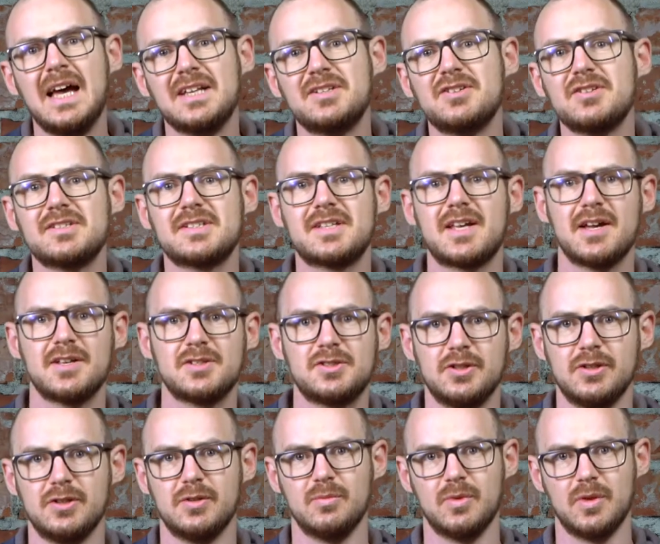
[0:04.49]
just
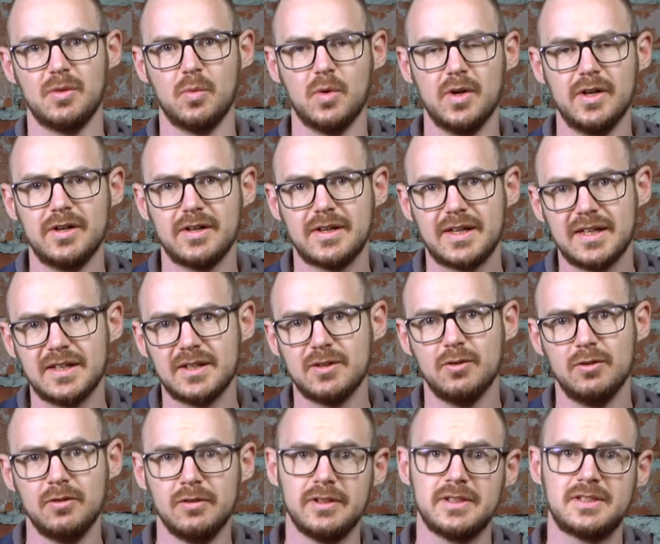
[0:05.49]
catching up with work, getting
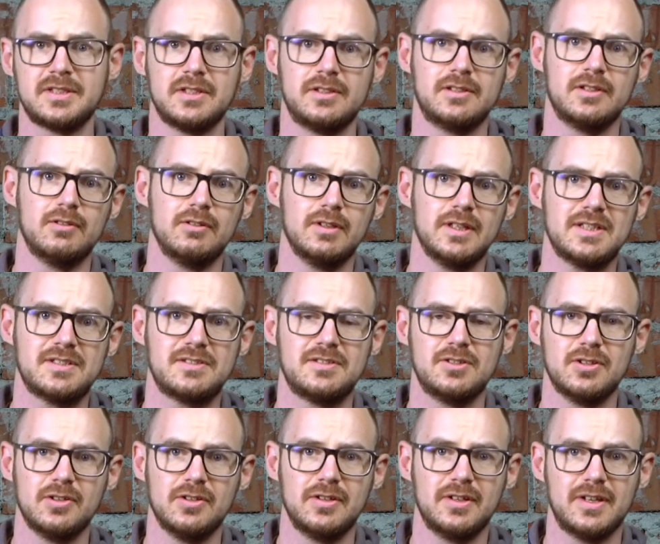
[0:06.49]
all the to-do list
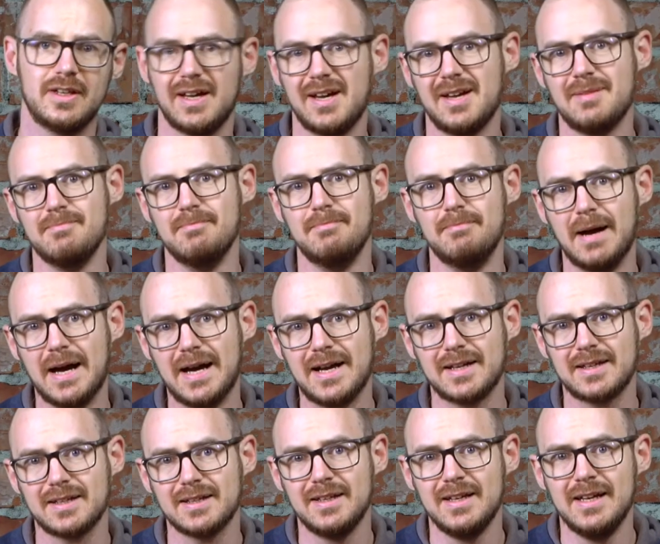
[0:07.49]
done, I'm
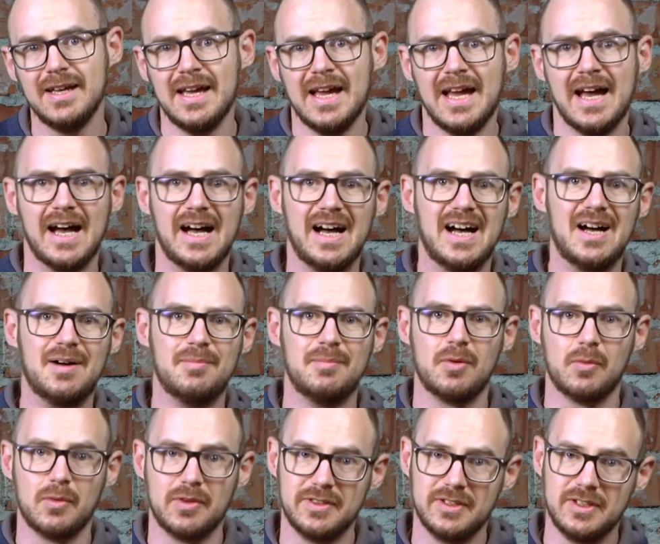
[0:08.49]
back
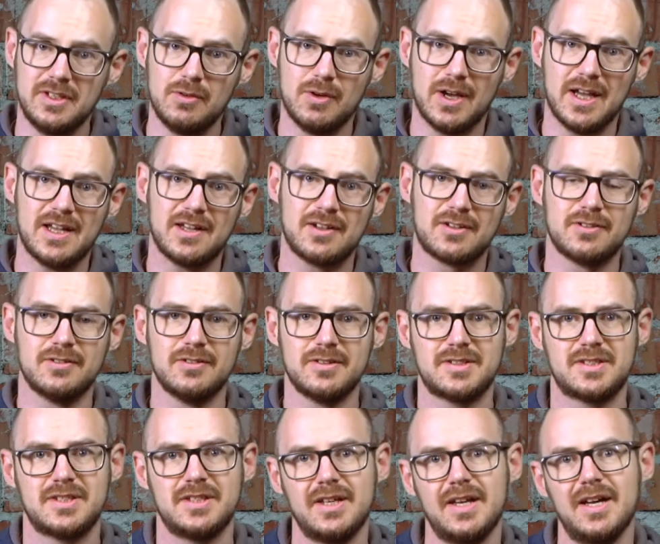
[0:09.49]
with a new haircut.